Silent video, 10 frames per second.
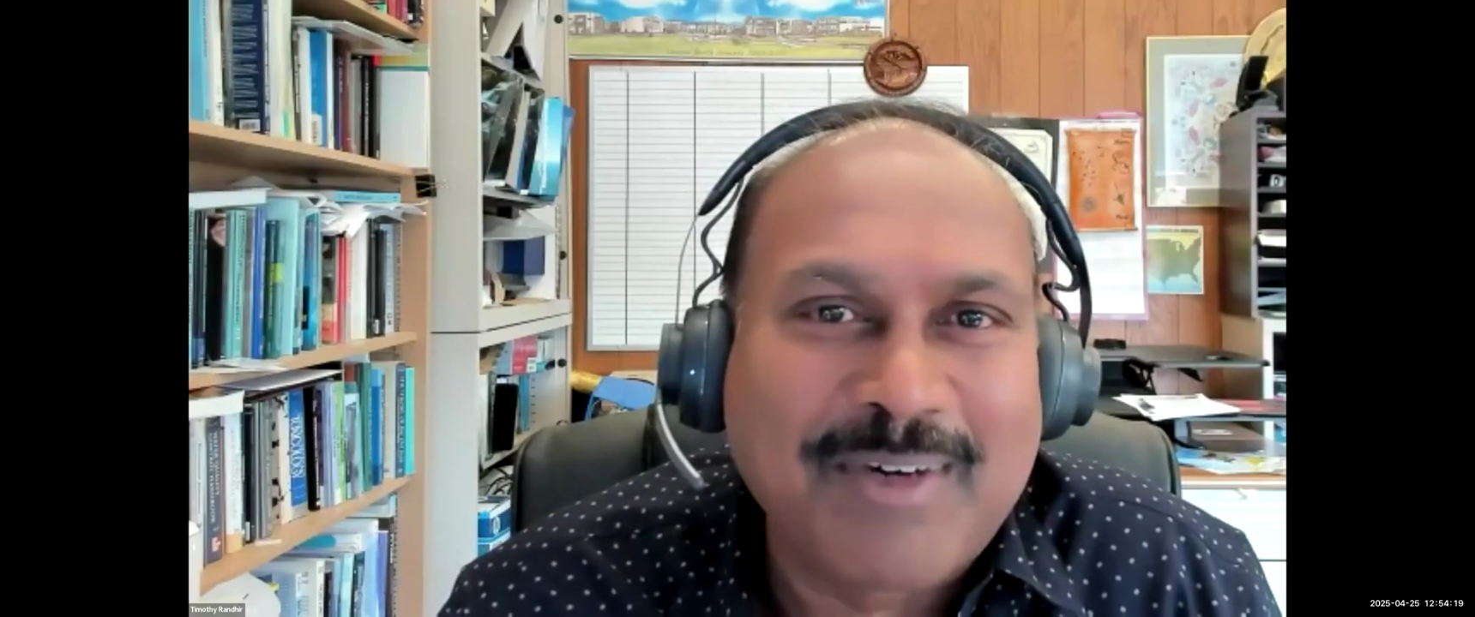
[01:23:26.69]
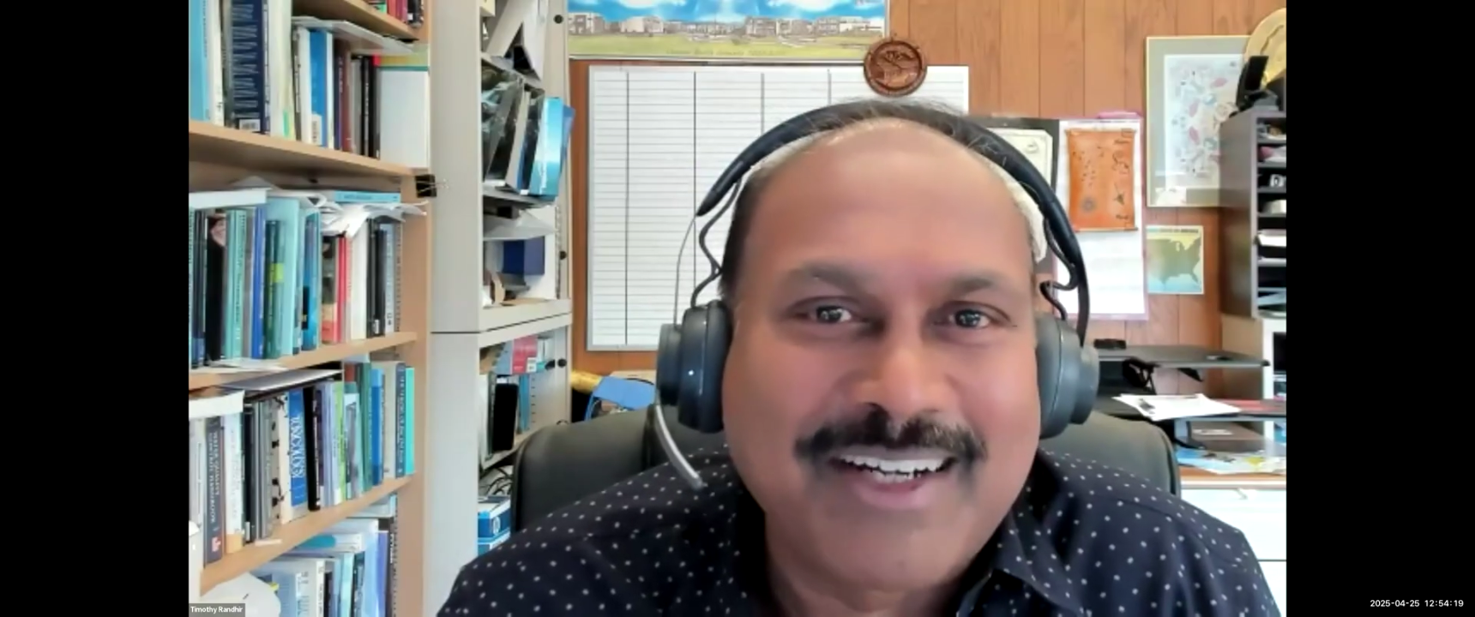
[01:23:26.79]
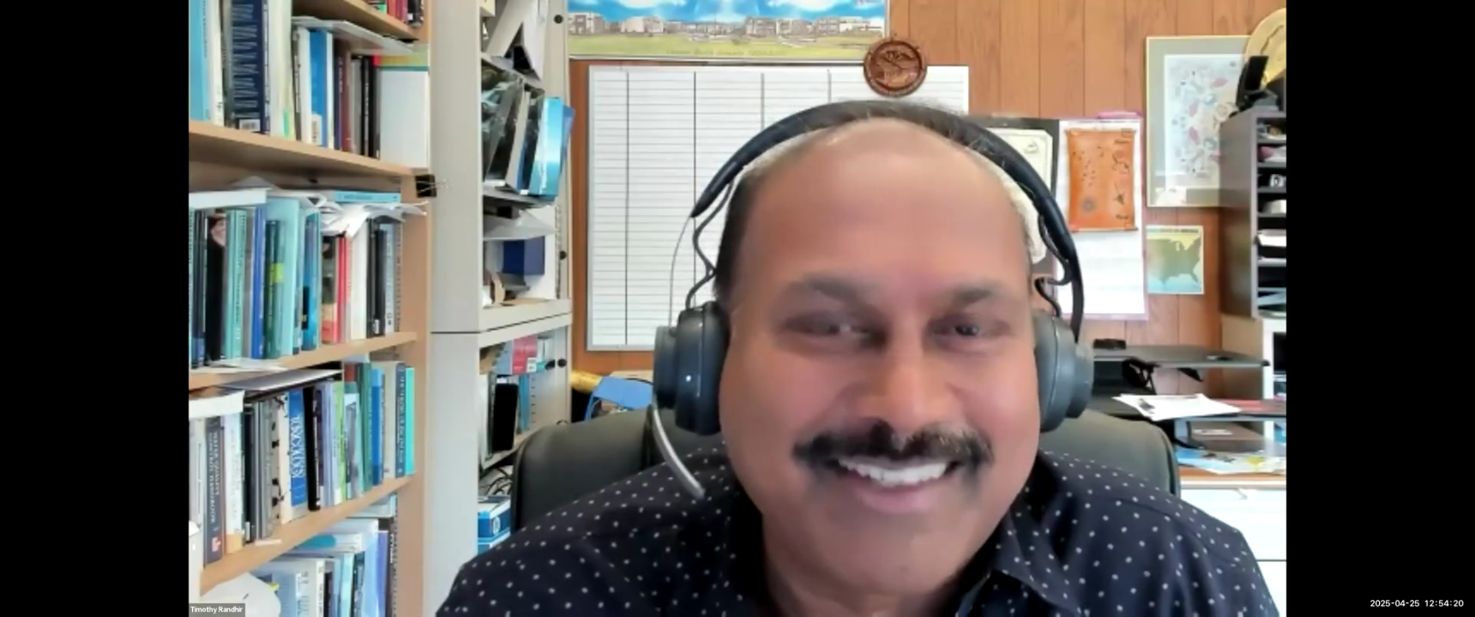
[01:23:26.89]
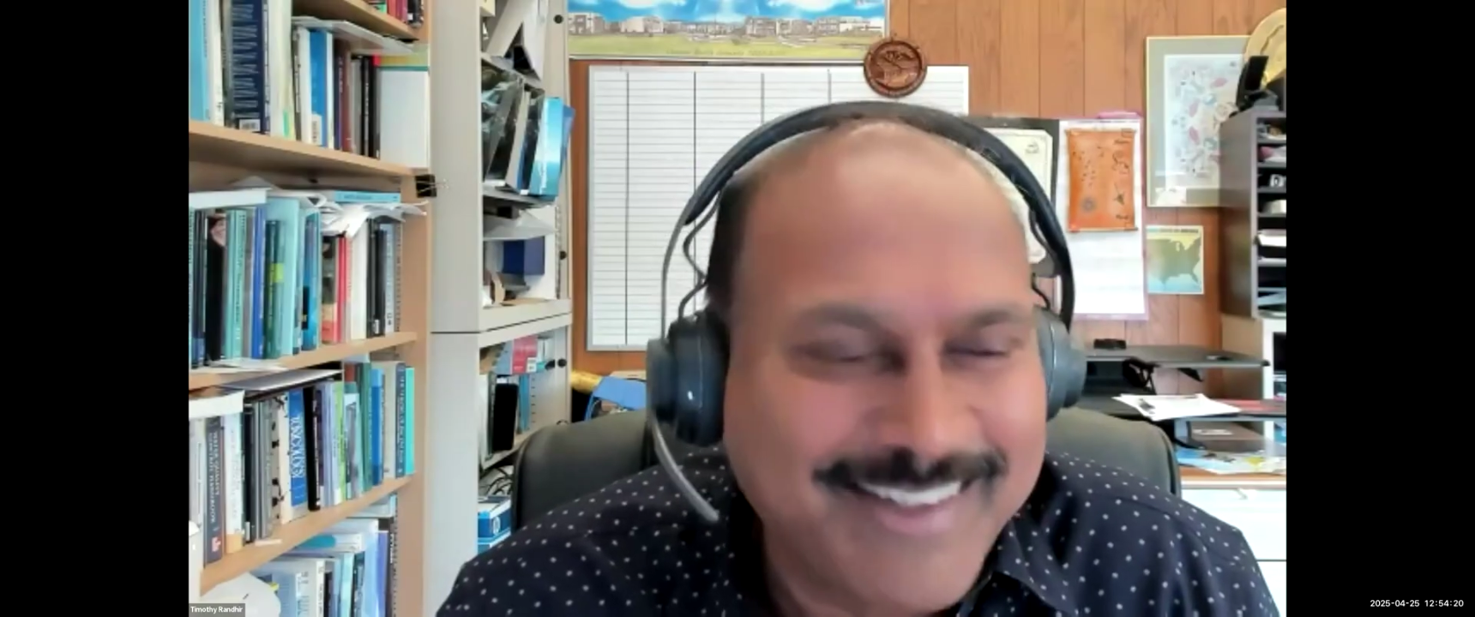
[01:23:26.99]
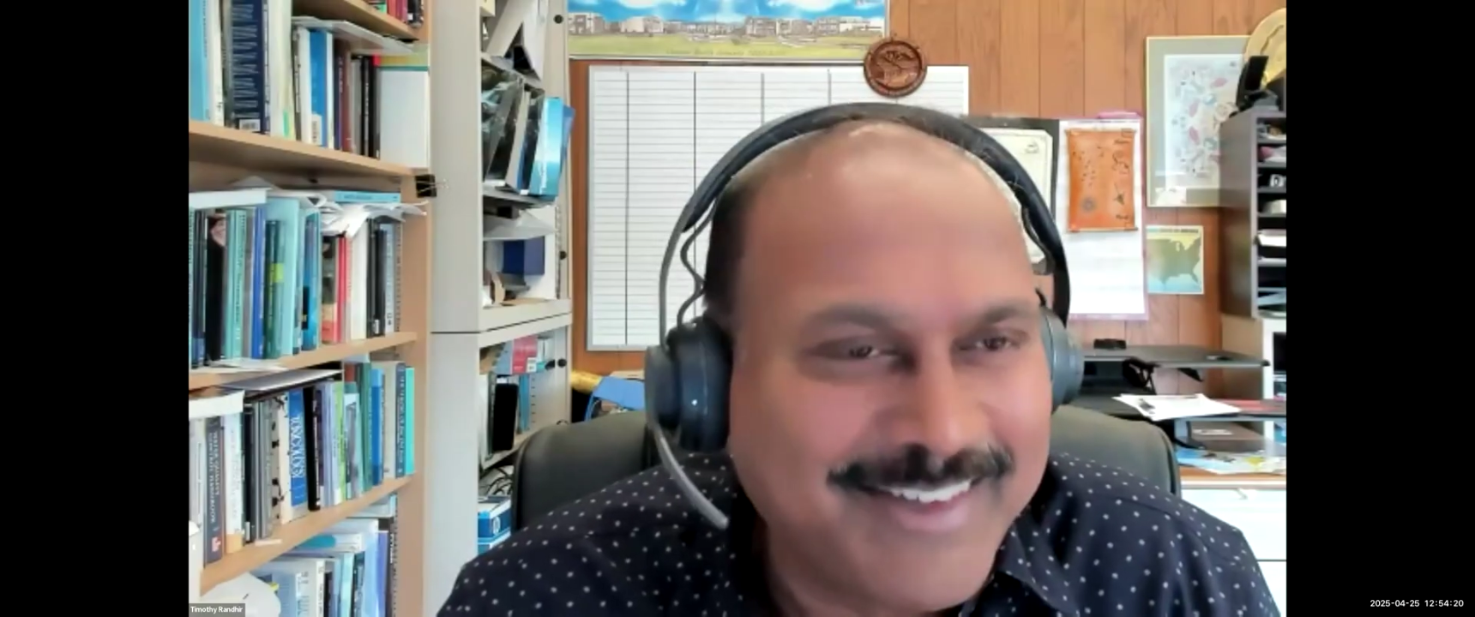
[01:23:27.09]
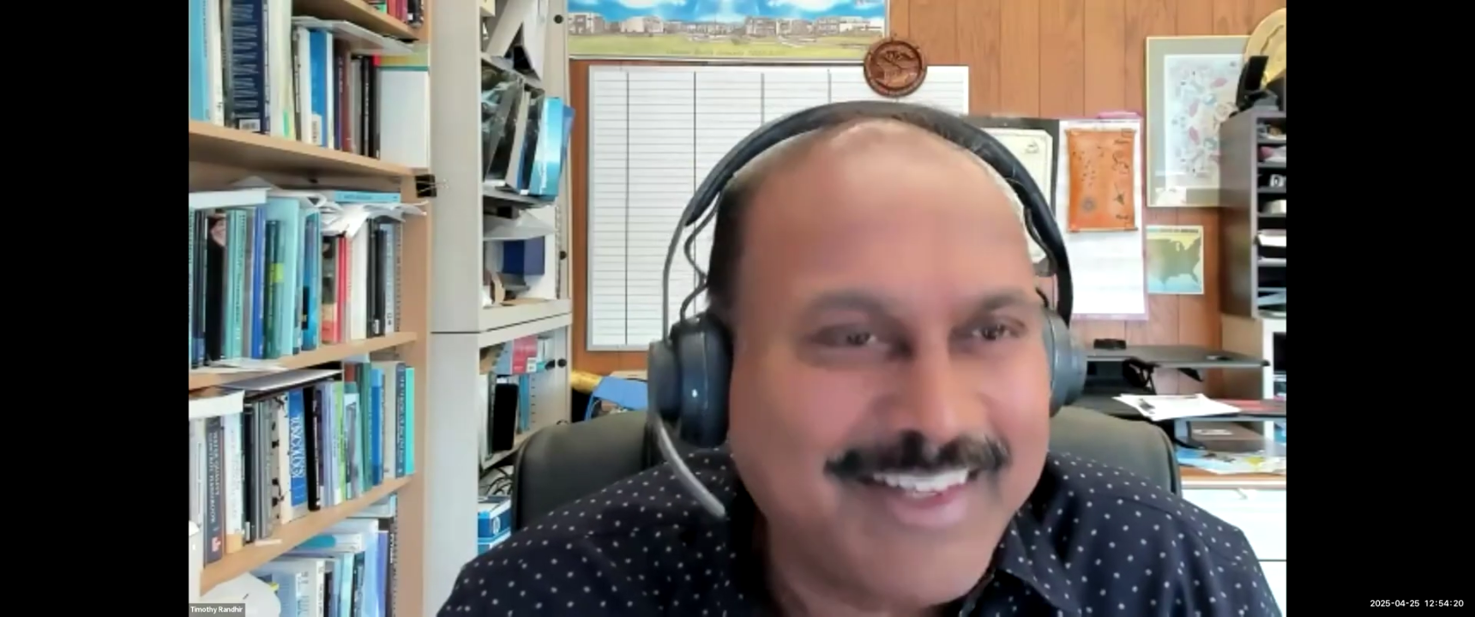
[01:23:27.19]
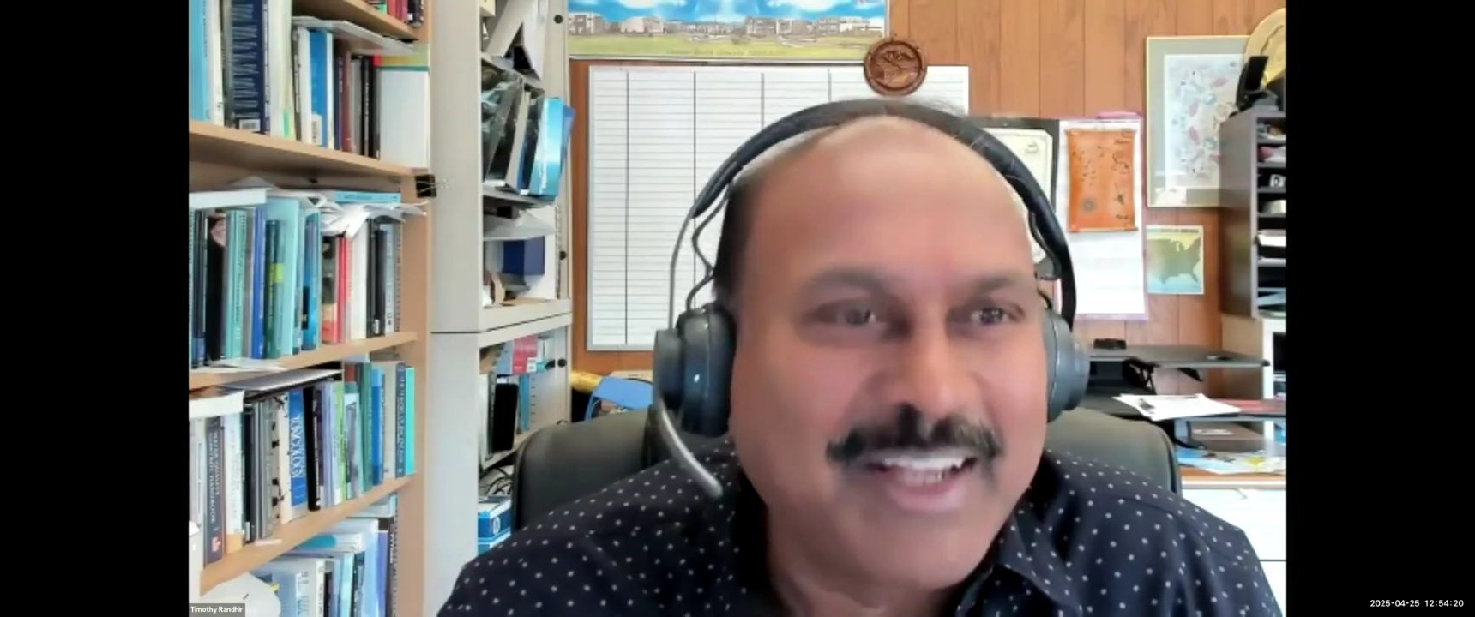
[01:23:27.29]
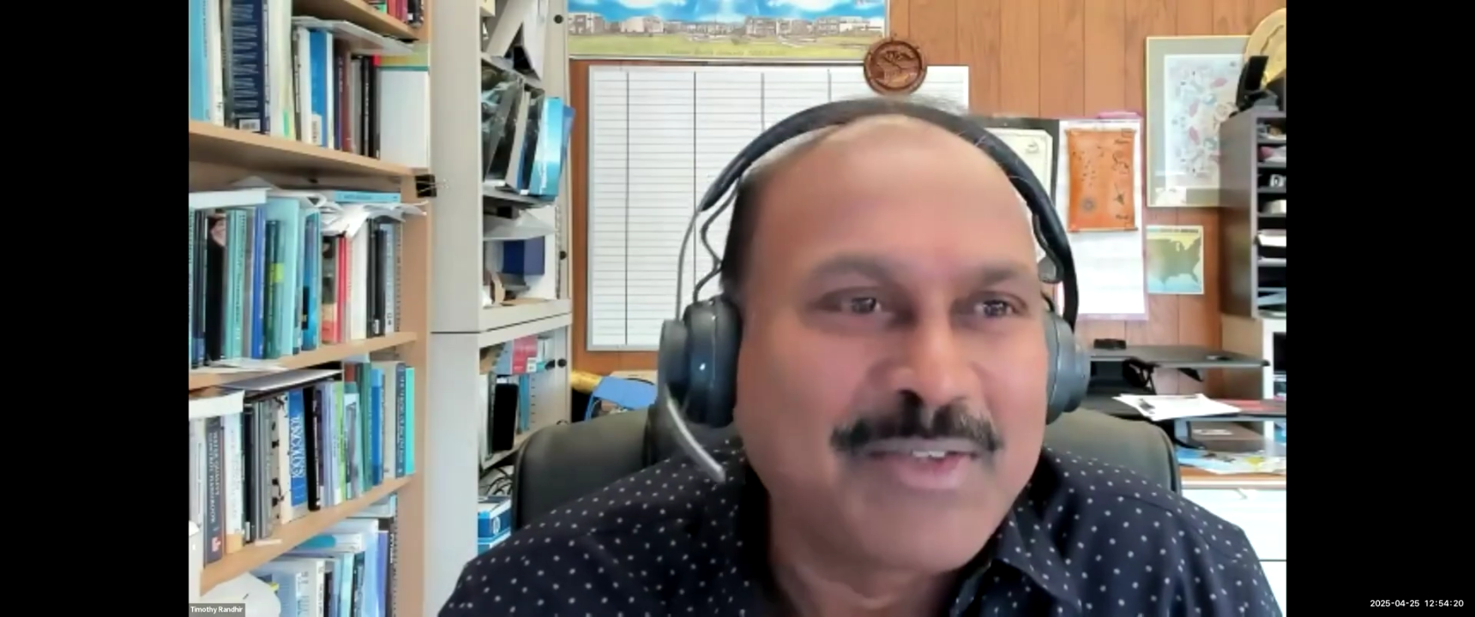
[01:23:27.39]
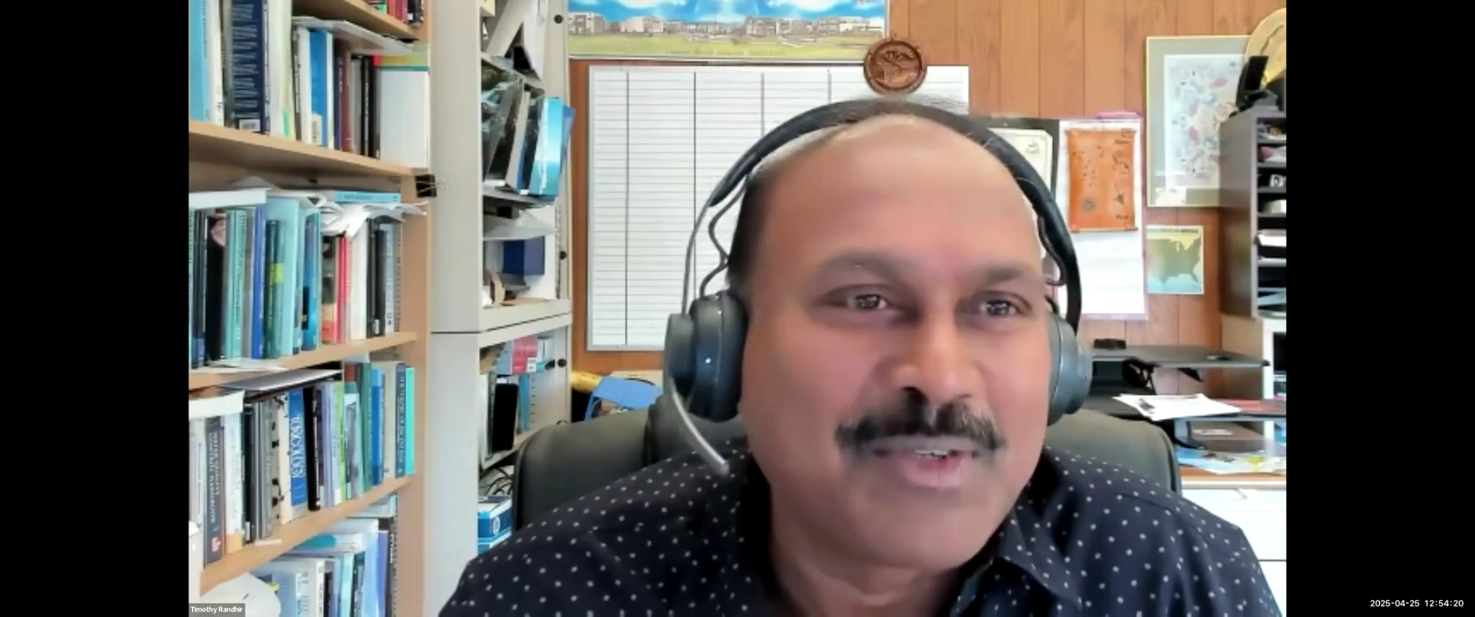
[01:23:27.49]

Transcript: but thank